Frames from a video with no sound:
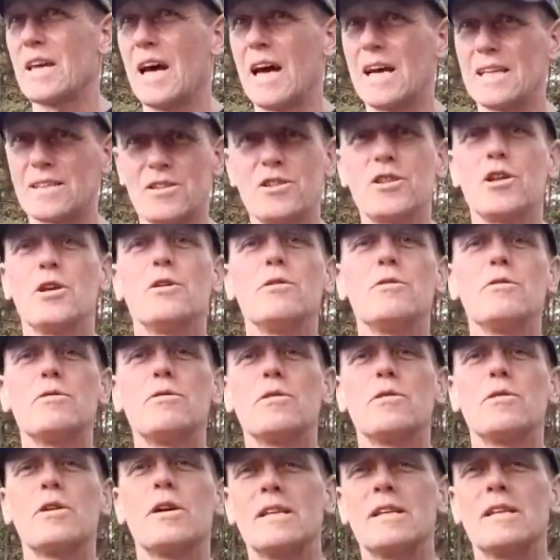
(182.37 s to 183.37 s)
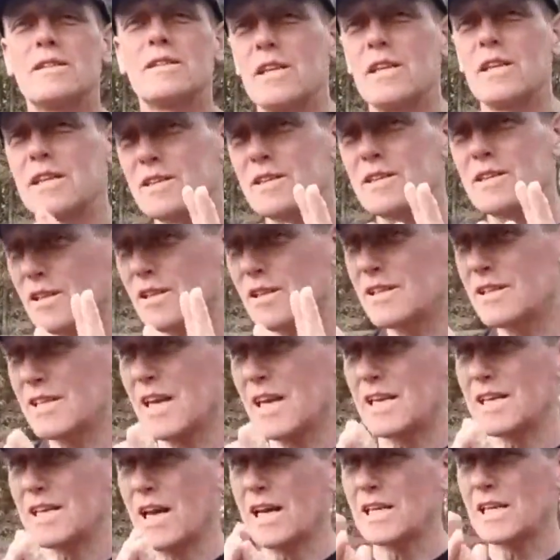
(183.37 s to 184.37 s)
has there's
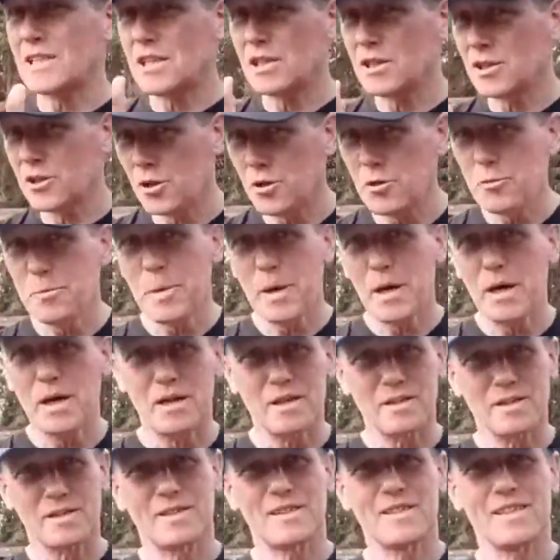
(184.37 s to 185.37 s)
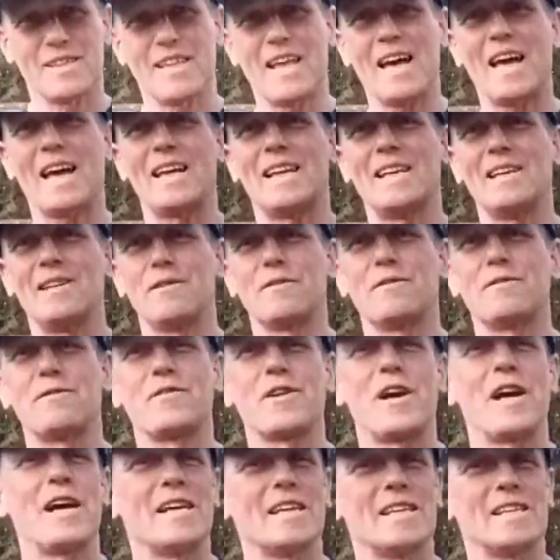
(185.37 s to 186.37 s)
actually two parts to that little
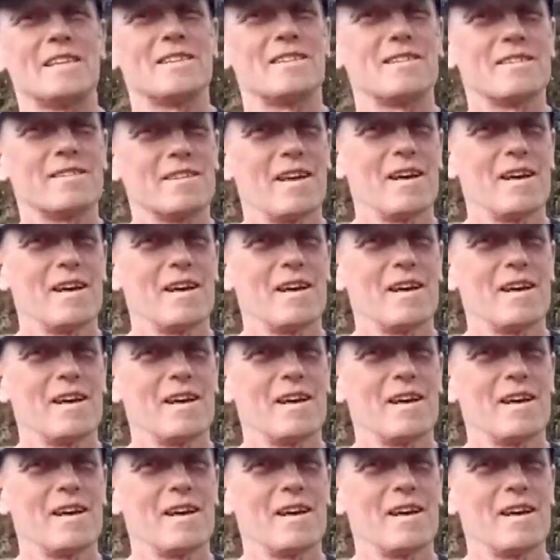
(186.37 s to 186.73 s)
phrase.